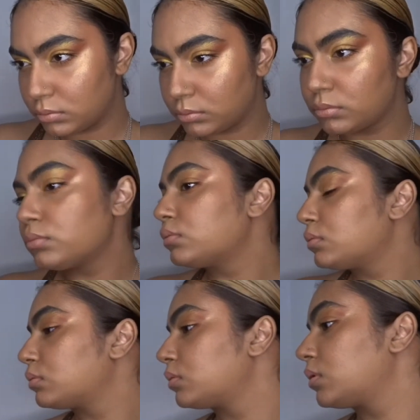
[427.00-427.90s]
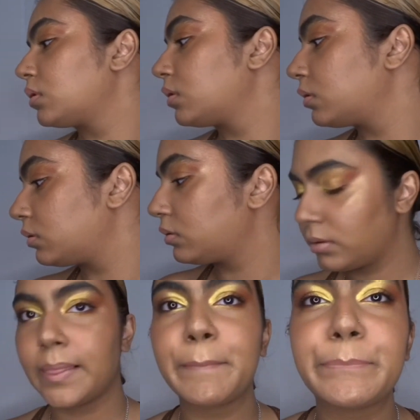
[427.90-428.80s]
It's like a pale
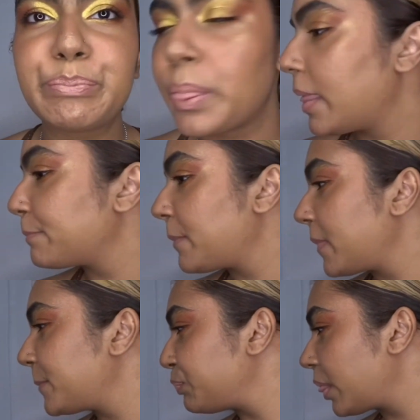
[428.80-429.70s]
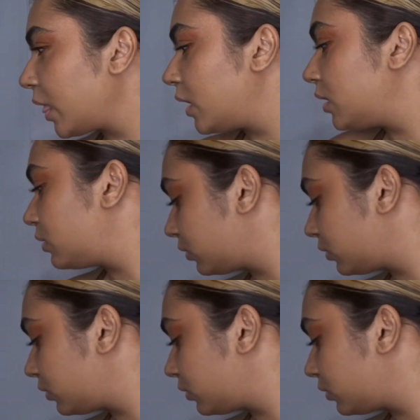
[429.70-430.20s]
color. And then I use the